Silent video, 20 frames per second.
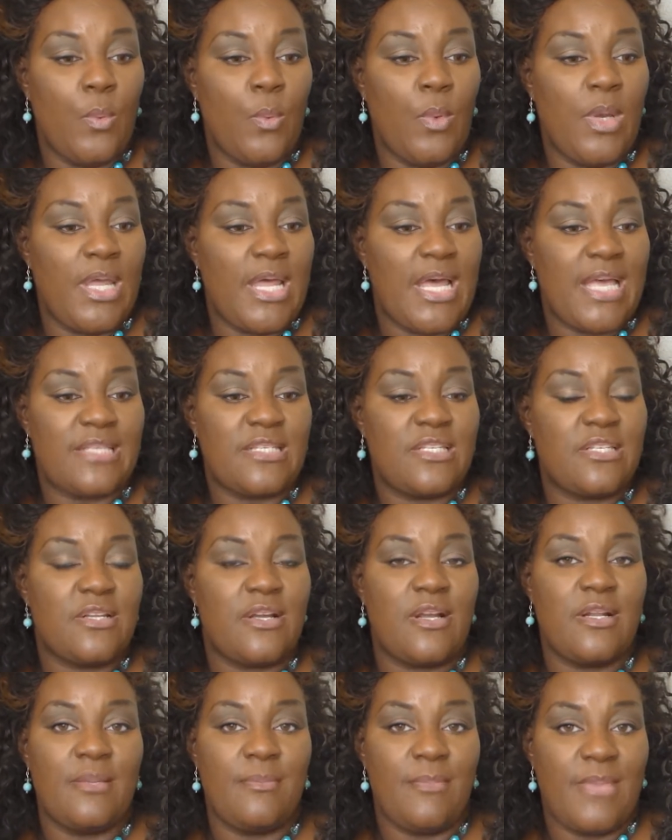what I
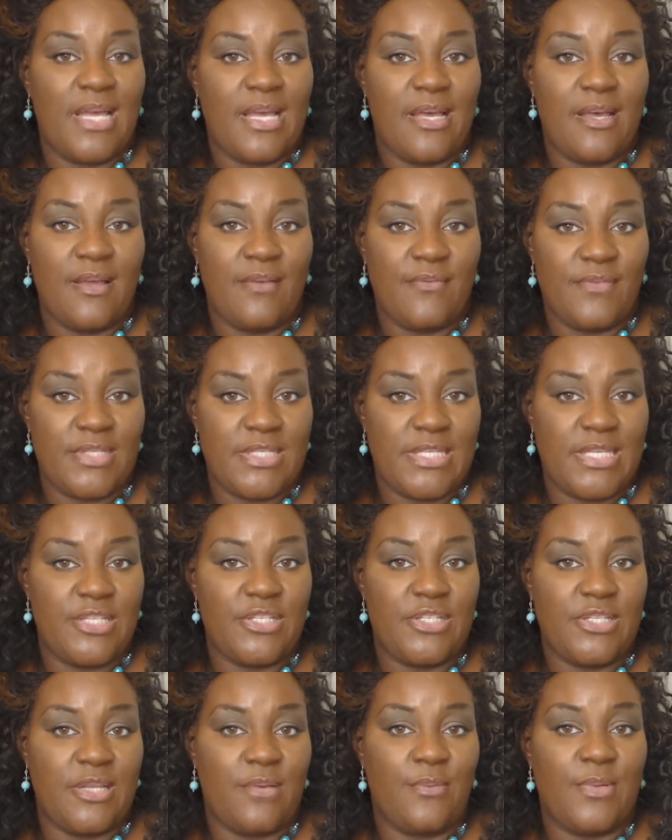started my
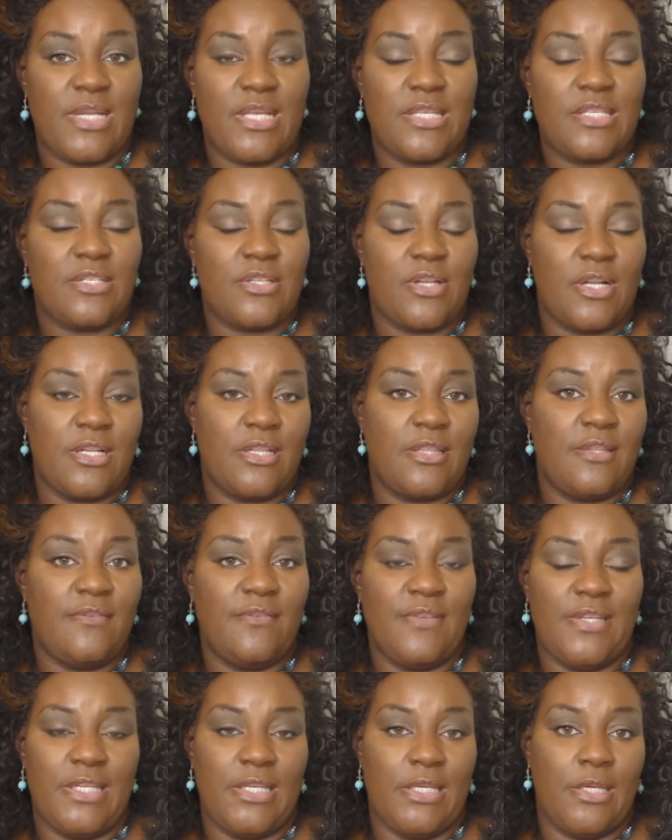conversation at when I started
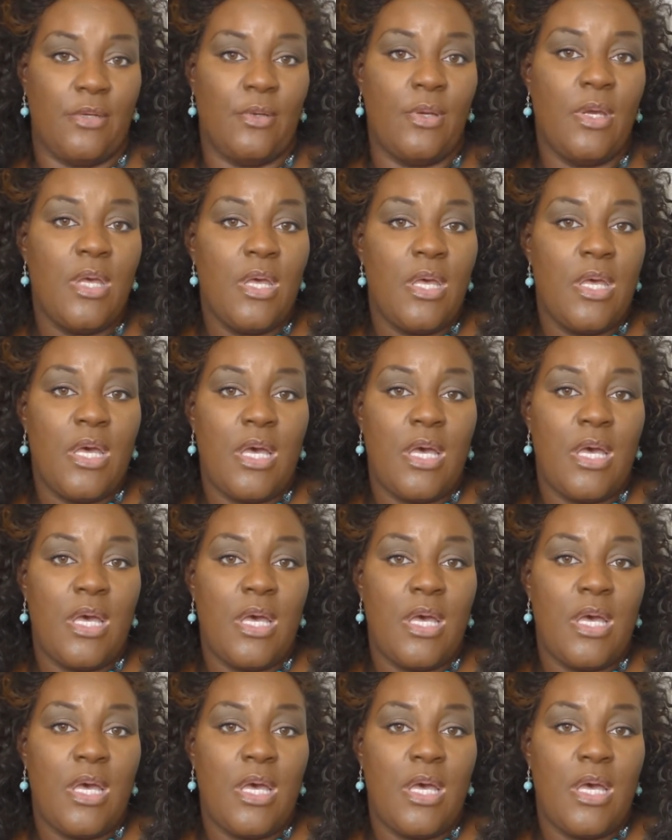the video.